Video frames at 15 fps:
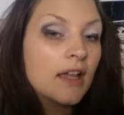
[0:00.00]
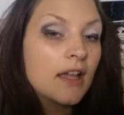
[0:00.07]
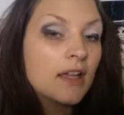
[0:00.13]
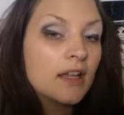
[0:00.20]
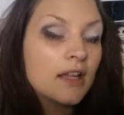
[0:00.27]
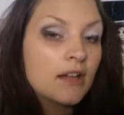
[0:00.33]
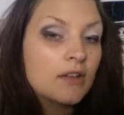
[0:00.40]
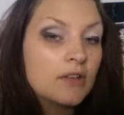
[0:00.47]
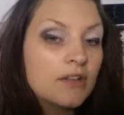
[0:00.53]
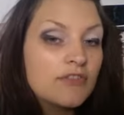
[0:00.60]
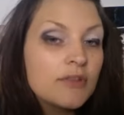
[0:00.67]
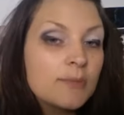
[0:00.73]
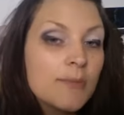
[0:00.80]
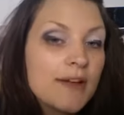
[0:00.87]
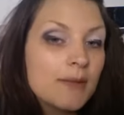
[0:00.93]
you know, if
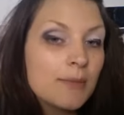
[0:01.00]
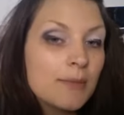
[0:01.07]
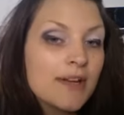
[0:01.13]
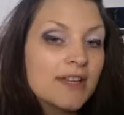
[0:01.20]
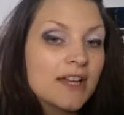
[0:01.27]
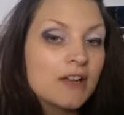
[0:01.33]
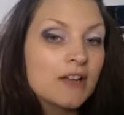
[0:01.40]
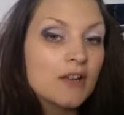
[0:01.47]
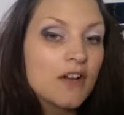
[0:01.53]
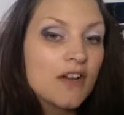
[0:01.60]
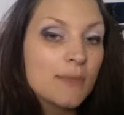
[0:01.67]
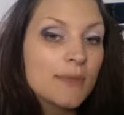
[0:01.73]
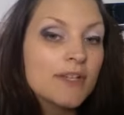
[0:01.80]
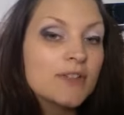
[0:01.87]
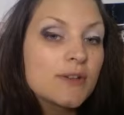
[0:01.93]
you bear in mind how long
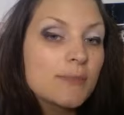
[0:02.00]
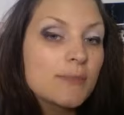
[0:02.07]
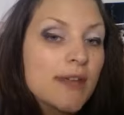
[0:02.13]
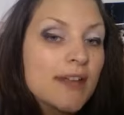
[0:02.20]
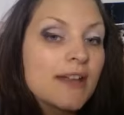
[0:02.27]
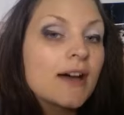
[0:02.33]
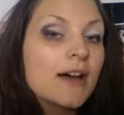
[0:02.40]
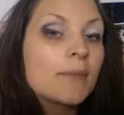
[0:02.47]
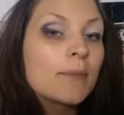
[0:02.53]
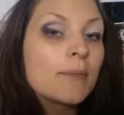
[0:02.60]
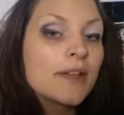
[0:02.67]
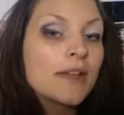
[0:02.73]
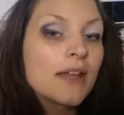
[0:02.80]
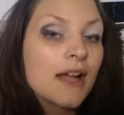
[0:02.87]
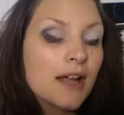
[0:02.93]
I've been doing makeup,
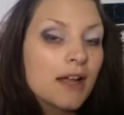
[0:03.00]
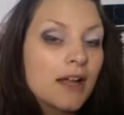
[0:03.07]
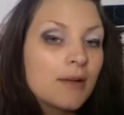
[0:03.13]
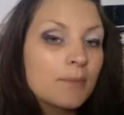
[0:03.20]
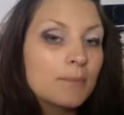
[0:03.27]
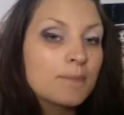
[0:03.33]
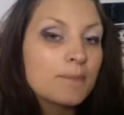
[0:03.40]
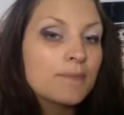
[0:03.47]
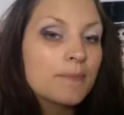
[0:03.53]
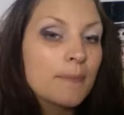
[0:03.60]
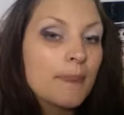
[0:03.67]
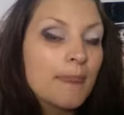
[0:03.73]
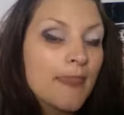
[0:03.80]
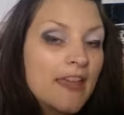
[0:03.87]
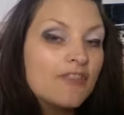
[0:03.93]
um,
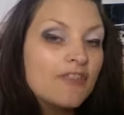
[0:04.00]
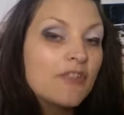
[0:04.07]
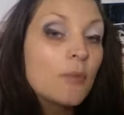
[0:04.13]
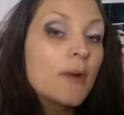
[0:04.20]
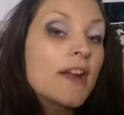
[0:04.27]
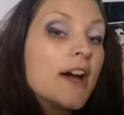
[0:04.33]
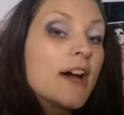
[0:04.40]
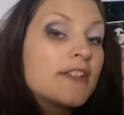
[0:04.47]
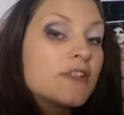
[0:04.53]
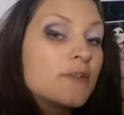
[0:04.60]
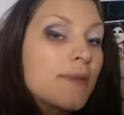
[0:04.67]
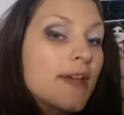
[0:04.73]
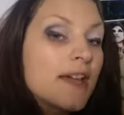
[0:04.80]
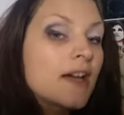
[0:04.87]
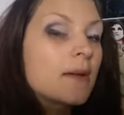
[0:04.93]
even when I do
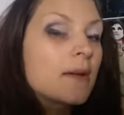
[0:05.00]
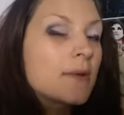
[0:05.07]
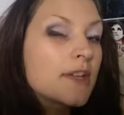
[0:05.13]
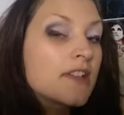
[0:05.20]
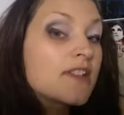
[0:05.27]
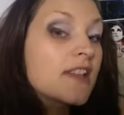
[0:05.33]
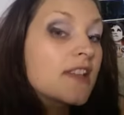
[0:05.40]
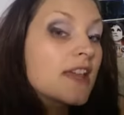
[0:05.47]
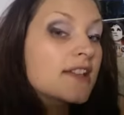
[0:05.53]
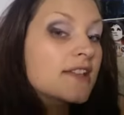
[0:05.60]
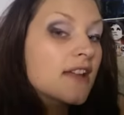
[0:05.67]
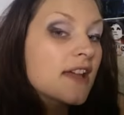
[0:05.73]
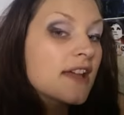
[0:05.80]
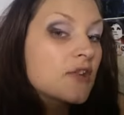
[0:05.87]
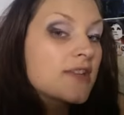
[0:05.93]
makeup, can you see that
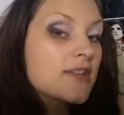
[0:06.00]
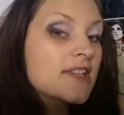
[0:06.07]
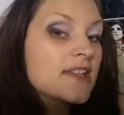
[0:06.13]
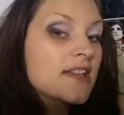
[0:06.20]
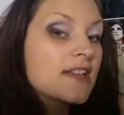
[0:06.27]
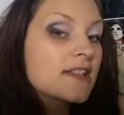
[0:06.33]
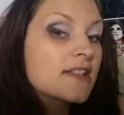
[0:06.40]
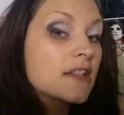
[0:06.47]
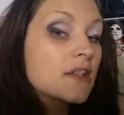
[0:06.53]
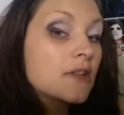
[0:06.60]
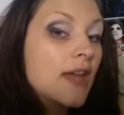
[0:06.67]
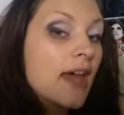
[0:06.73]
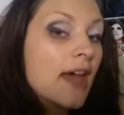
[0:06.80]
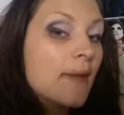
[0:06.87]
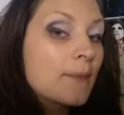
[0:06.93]
slight creasiness that you
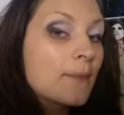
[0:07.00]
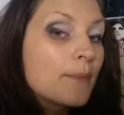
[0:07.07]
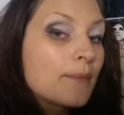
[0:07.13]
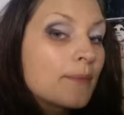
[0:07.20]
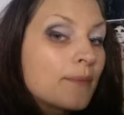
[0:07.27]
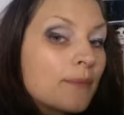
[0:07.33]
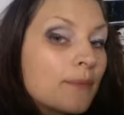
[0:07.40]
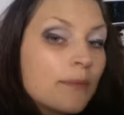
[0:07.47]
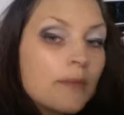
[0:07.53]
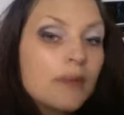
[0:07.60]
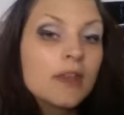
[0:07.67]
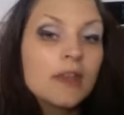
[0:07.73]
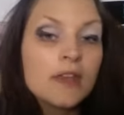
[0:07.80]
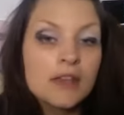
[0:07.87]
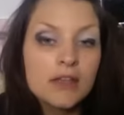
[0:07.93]
get?
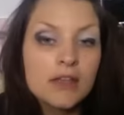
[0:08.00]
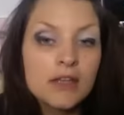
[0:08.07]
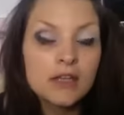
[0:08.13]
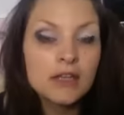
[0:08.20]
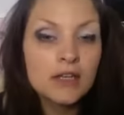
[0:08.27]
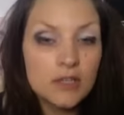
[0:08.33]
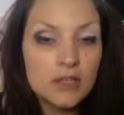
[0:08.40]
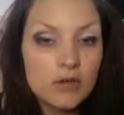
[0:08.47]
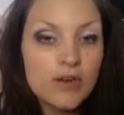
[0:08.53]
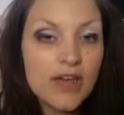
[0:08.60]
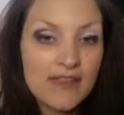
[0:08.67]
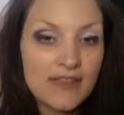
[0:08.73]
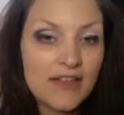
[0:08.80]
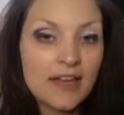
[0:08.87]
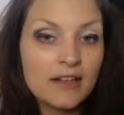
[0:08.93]
You'll
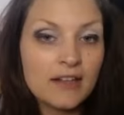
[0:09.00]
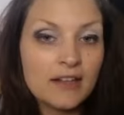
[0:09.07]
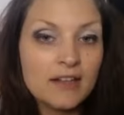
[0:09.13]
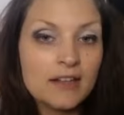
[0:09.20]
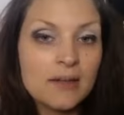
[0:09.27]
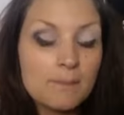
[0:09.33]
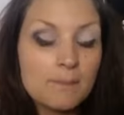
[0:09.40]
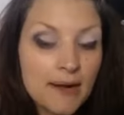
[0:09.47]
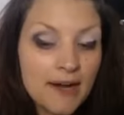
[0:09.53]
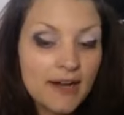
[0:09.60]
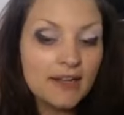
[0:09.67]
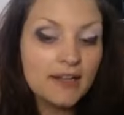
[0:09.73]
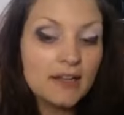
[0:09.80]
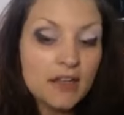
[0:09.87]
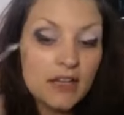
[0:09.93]
get that. But
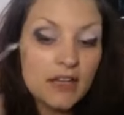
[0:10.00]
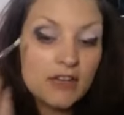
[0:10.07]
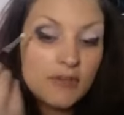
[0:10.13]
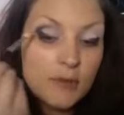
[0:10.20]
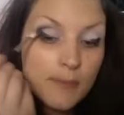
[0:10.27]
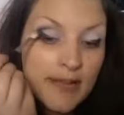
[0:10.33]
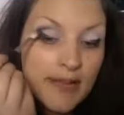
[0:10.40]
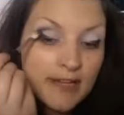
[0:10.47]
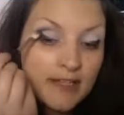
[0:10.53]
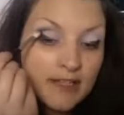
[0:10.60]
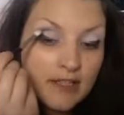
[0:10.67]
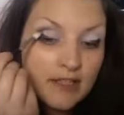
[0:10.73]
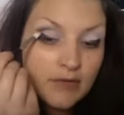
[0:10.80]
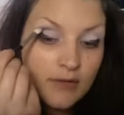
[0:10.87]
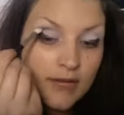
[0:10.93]
if you blend
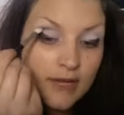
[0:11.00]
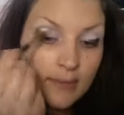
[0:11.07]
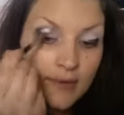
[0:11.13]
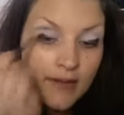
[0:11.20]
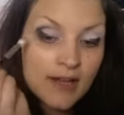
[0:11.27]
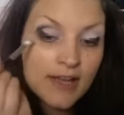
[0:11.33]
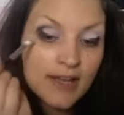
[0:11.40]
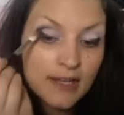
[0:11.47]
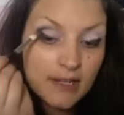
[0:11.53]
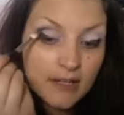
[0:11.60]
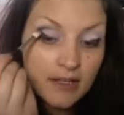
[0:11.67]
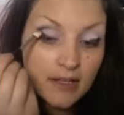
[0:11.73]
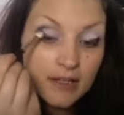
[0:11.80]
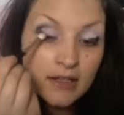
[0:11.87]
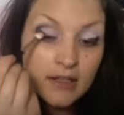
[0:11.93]
and reapply,
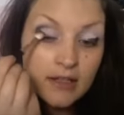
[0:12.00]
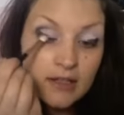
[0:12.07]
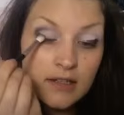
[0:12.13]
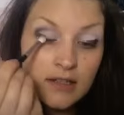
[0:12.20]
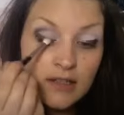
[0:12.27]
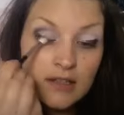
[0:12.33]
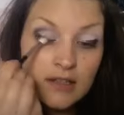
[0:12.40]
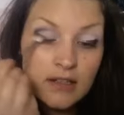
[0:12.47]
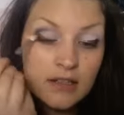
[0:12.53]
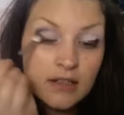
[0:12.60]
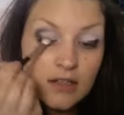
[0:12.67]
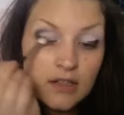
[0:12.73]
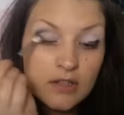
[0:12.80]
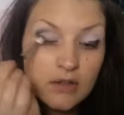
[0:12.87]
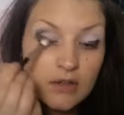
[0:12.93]

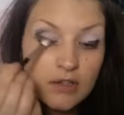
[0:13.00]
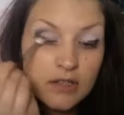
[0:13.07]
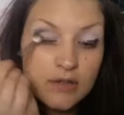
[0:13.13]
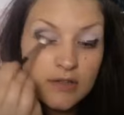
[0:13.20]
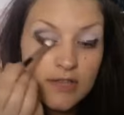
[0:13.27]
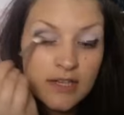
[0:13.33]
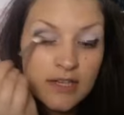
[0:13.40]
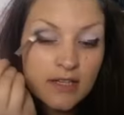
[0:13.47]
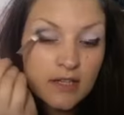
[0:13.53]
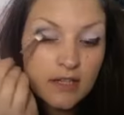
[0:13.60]
you'll lose it.